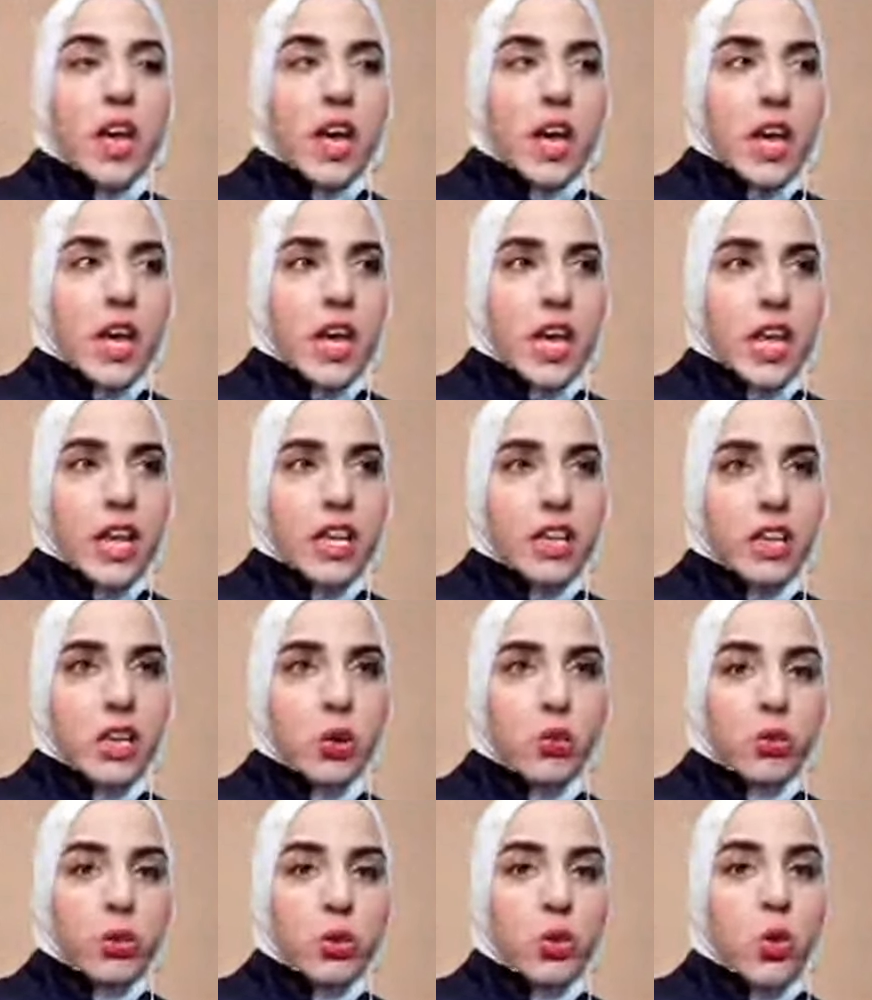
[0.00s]

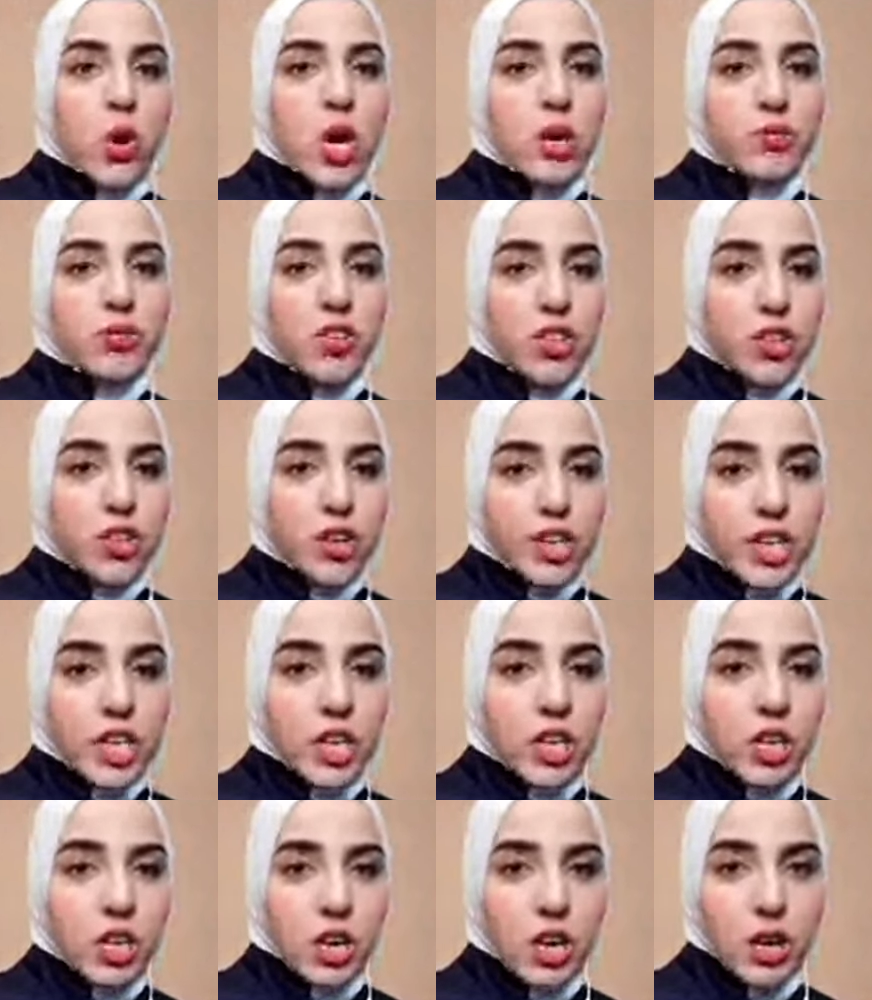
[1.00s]
and it will go up to
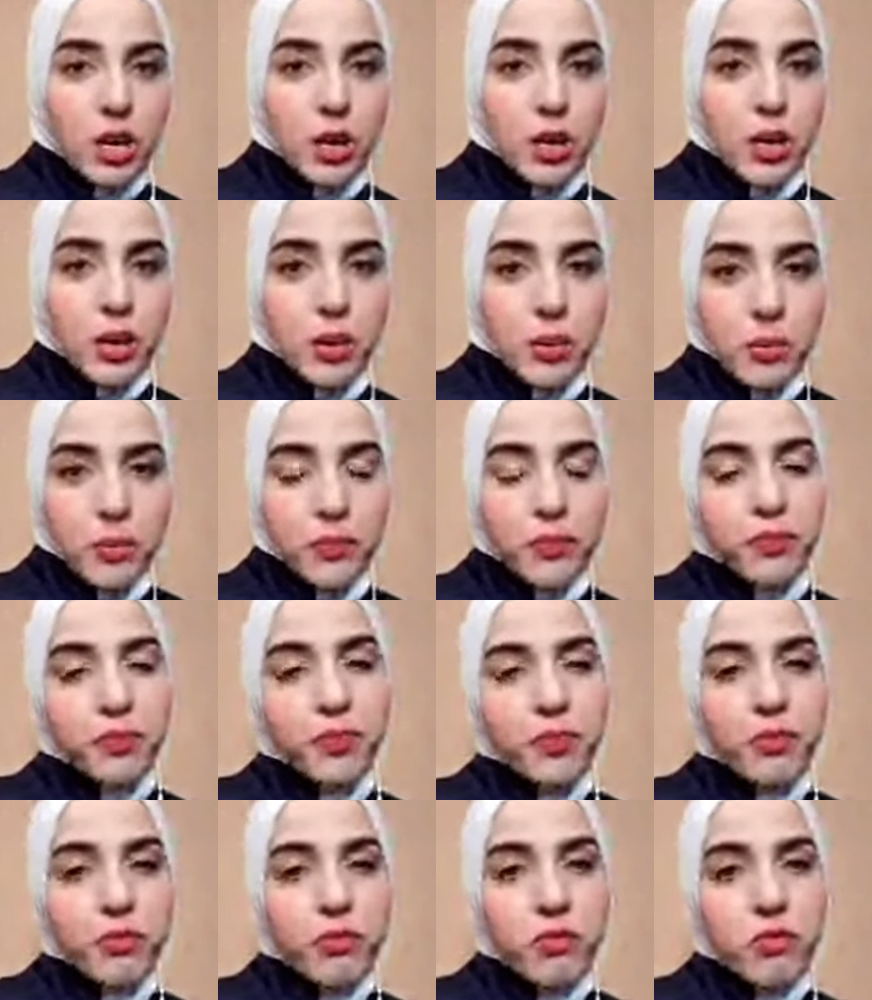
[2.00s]
30 um,
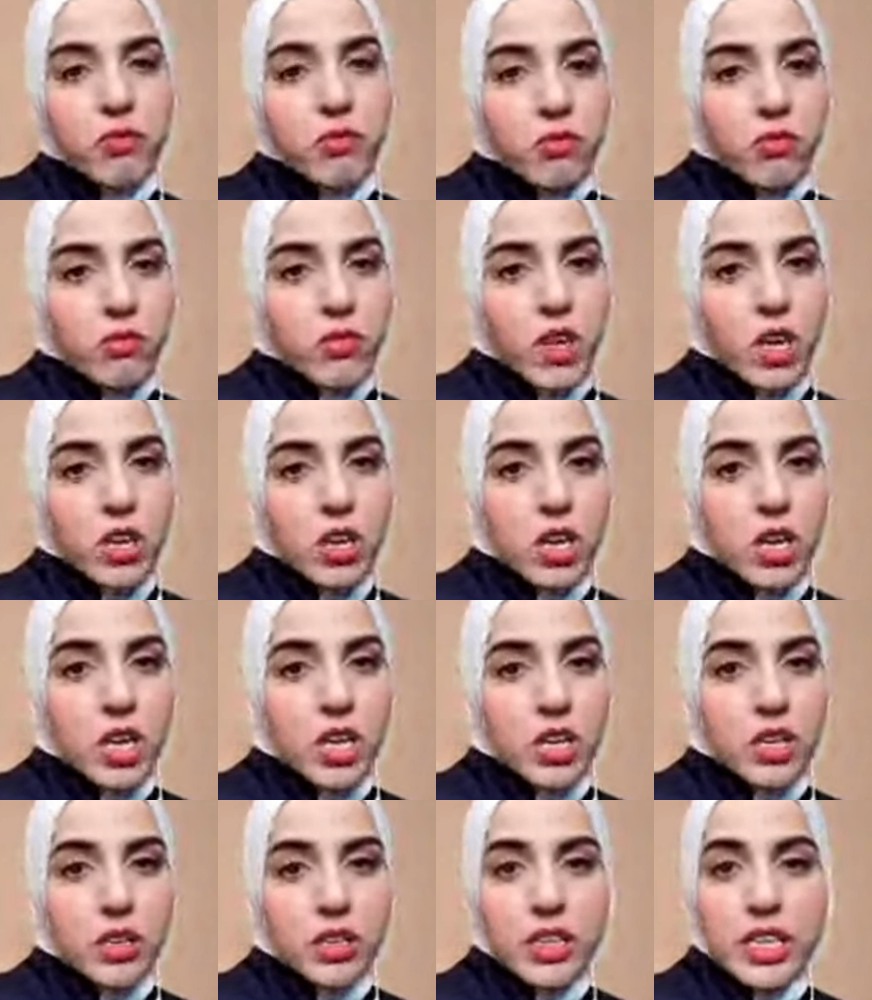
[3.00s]

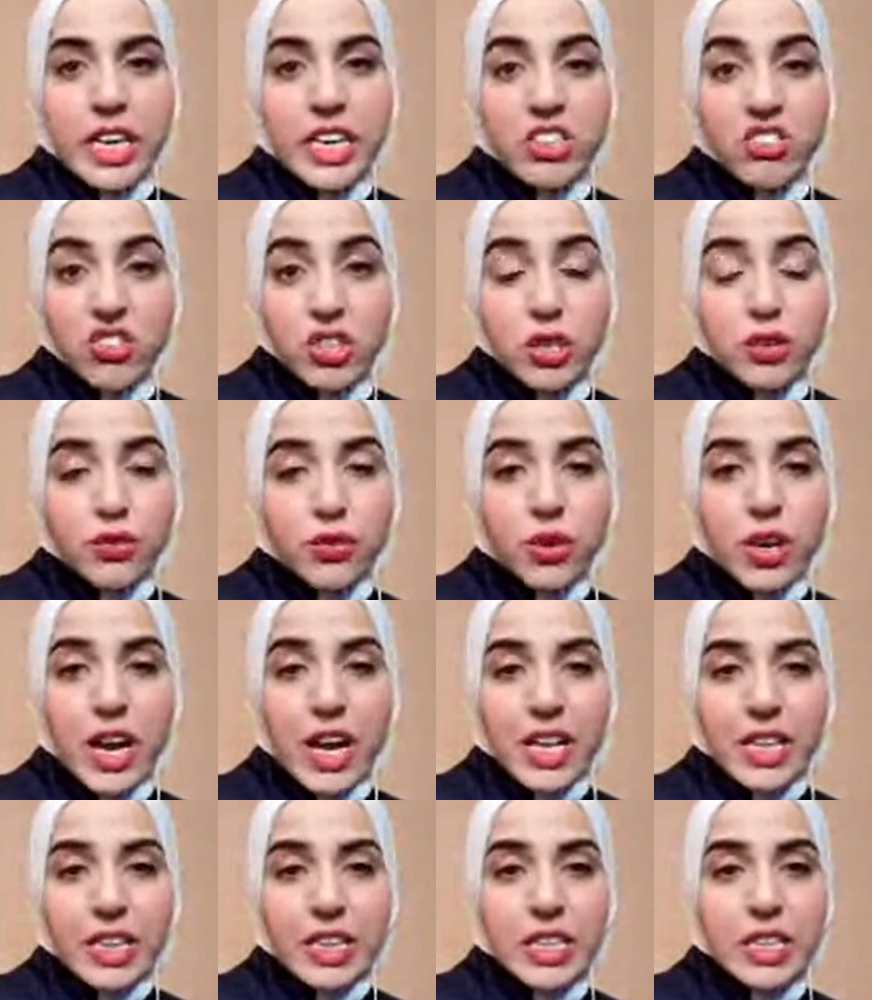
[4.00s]
uh, kg for
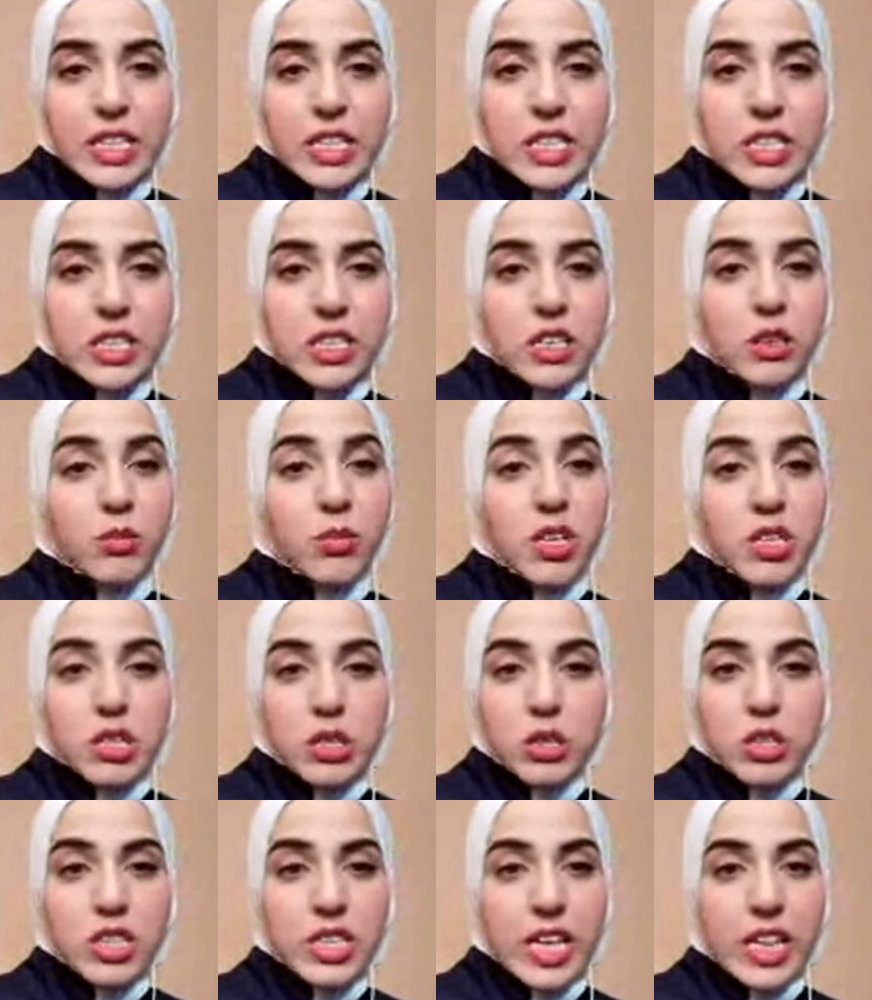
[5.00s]
athletes in
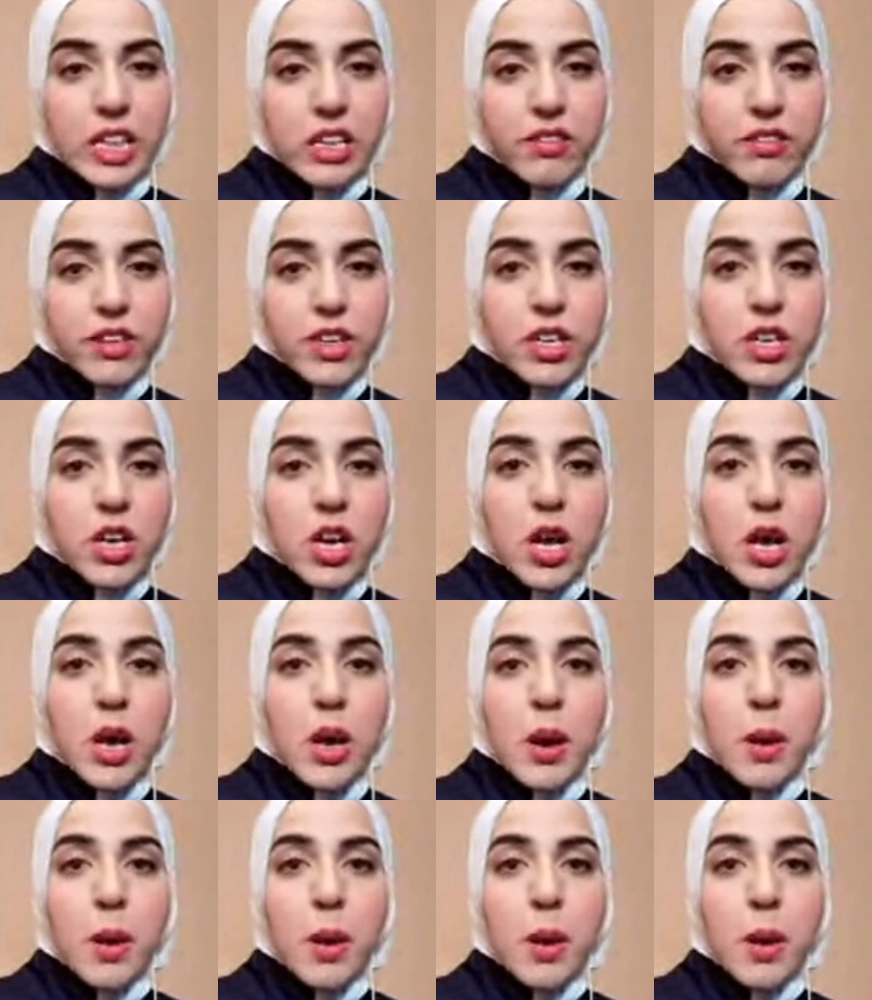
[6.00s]
muscles and liver.